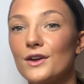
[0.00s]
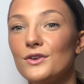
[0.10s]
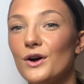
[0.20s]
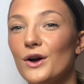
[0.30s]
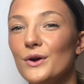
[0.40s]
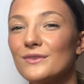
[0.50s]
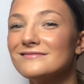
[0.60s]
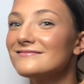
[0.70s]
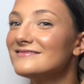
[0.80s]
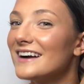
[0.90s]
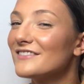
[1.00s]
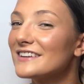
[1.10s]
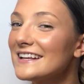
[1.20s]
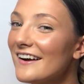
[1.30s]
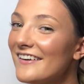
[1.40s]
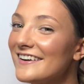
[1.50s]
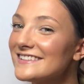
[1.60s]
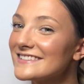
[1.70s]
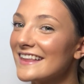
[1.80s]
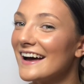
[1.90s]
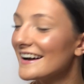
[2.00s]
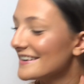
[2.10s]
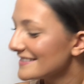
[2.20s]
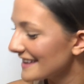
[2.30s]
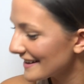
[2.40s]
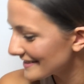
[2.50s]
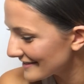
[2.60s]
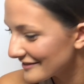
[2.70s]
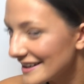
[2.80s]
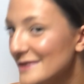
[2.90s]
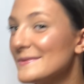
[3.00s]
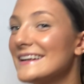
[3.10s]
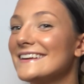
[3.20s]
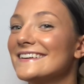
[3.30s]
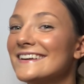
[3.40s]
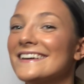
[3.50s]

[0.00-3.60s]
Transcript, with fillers: no, I really can't answer that. That's really mean.